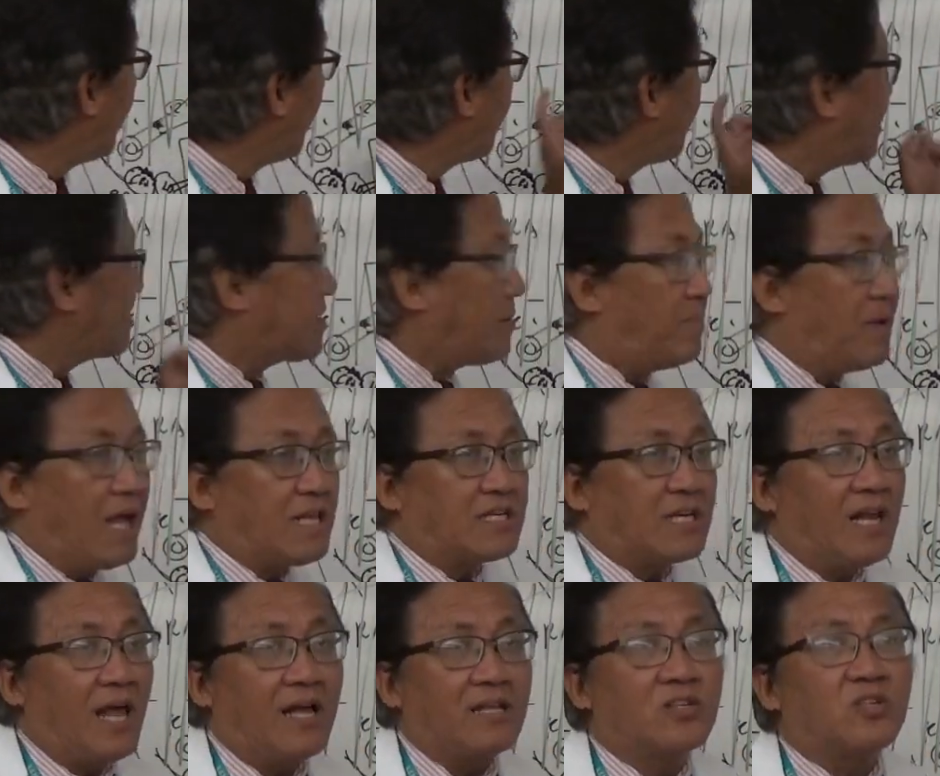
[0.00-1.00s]
there's a
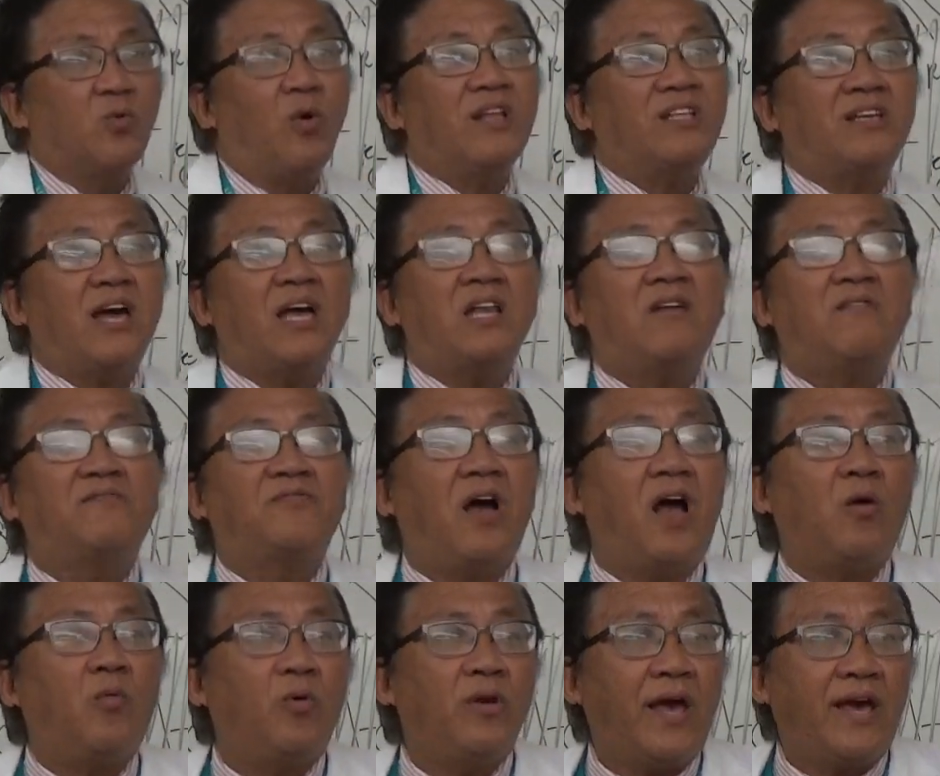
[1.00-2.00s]
blood clot. So what kind of
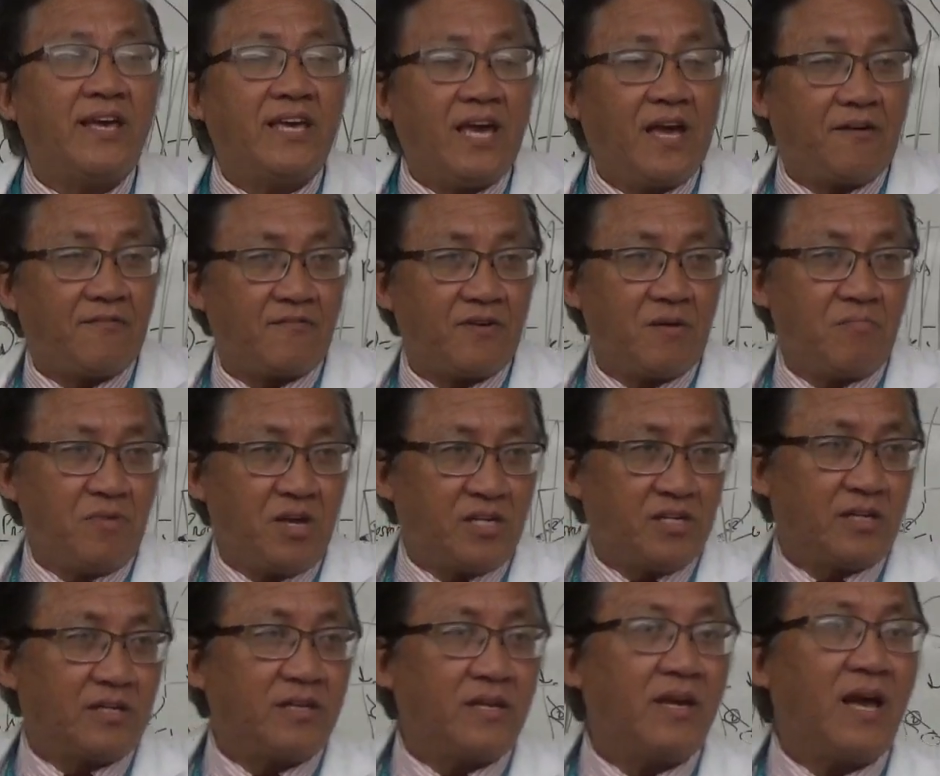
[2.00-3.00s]
drug will I give
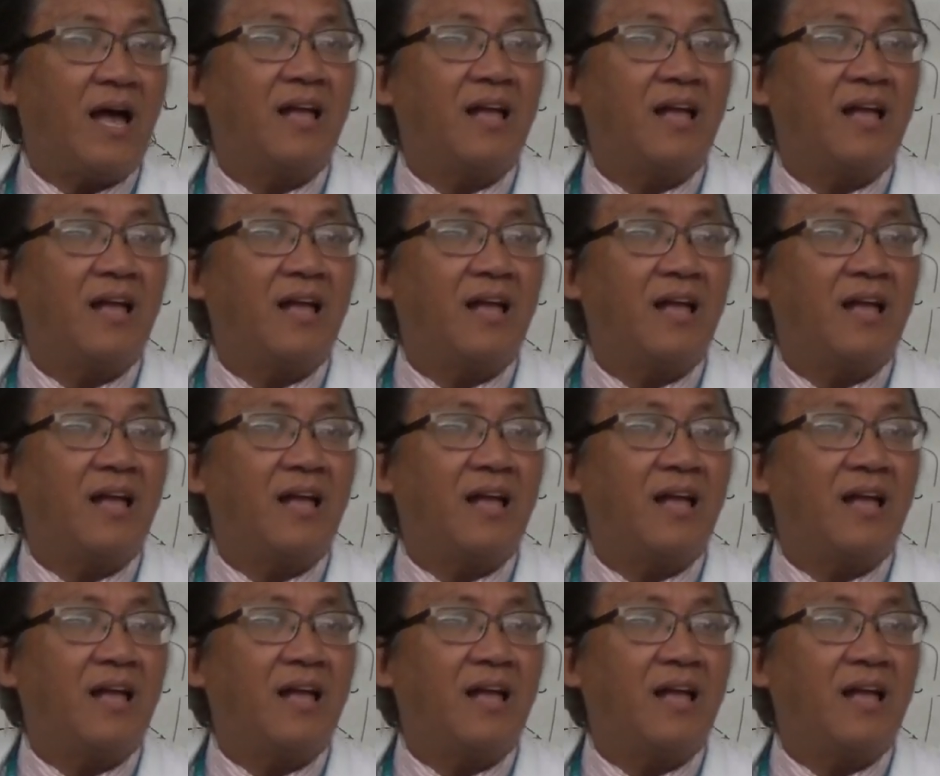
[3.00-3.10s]
immediately?